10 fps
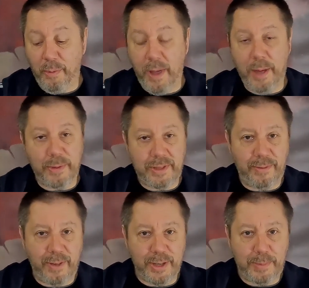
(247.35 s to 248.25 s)
Where was the
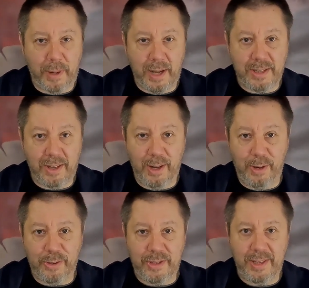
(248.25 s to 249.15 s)
first place I
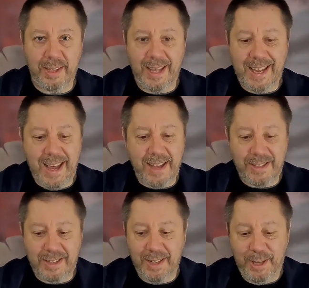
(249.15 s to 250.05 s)
looked?
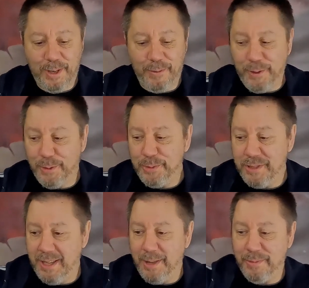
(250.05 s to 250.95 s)
Yes, of
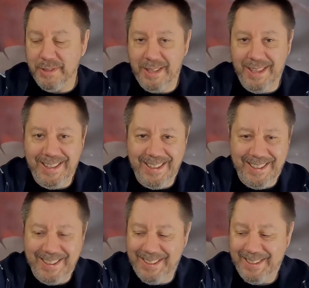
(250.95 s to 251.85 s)
course, it was
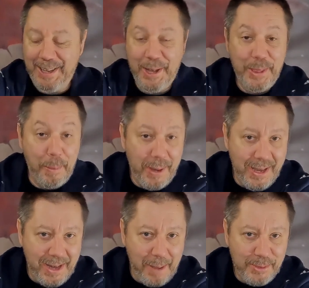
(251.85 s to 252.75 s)
the
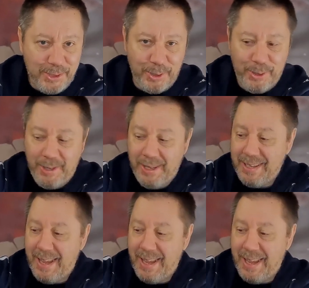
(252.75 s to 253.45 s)
B&M store.